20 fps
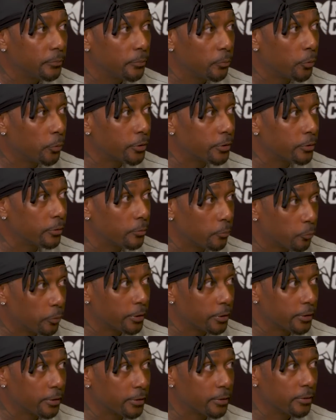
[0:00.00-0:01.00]
Was
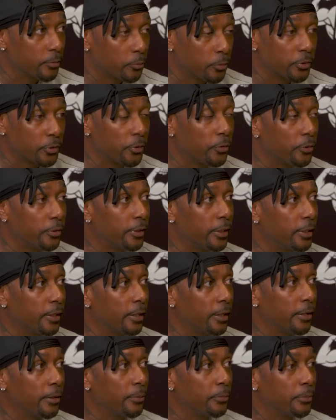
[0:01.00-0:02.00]
on that
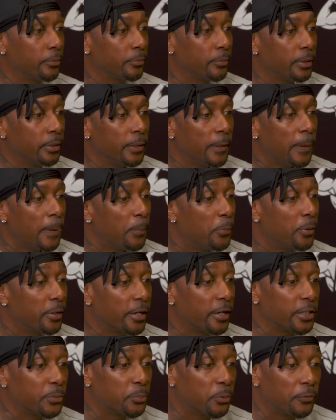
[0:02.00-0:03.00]
album
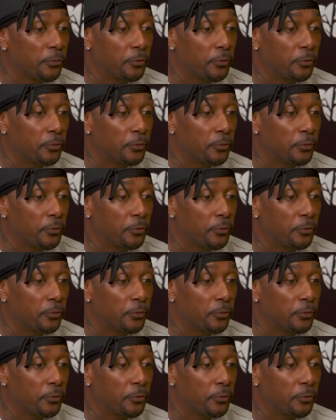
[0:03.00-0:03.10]
because